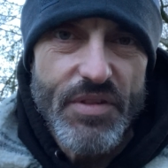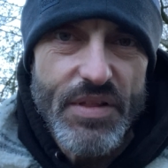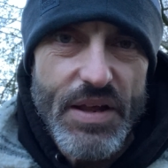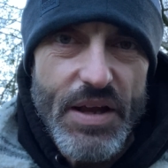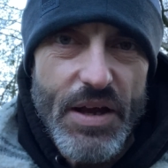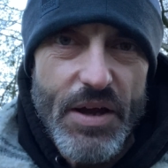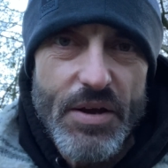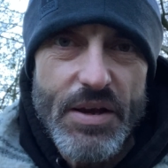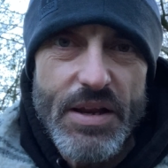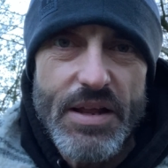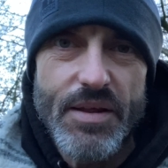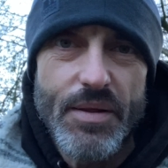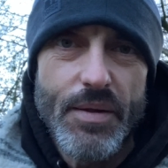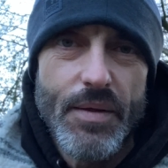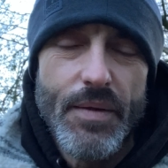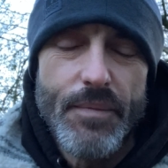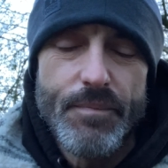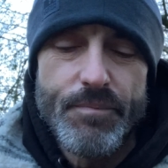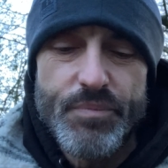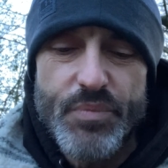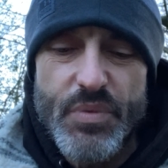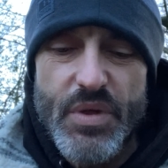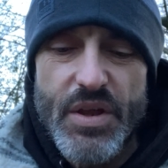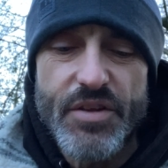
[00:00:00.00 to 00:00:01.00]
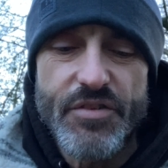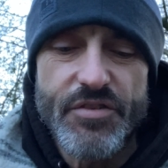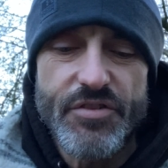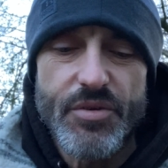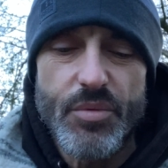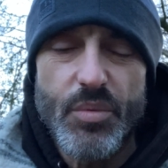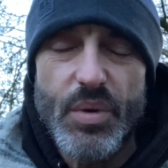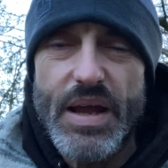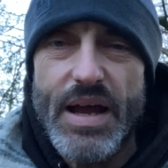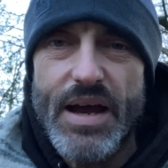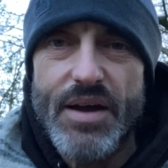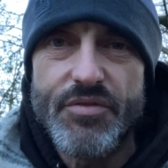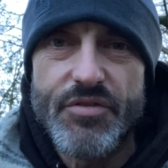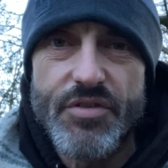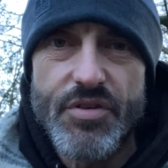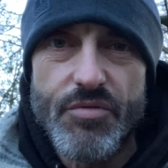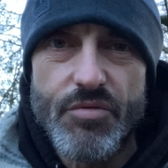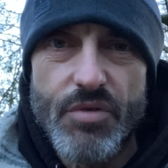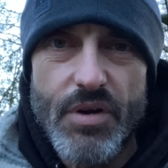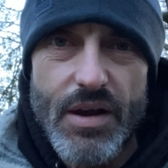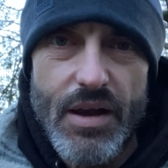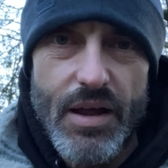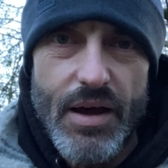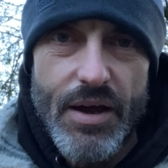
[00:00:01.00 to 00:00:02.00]
The only things that we have to
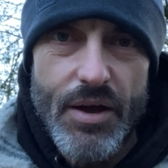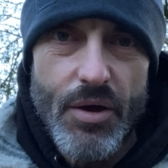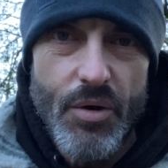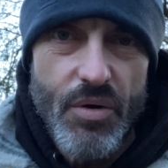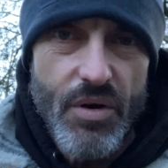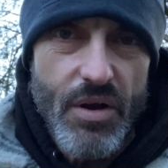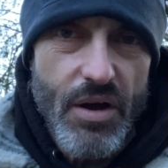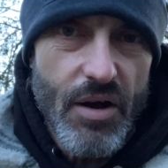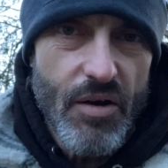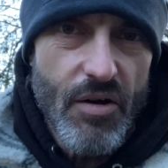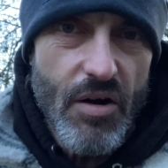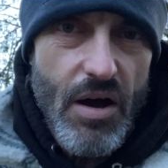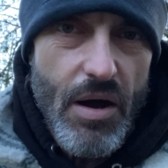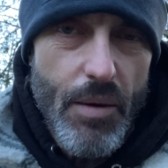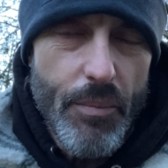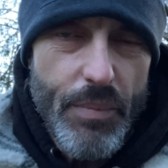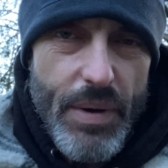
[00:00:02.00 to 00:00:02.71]
rely on are our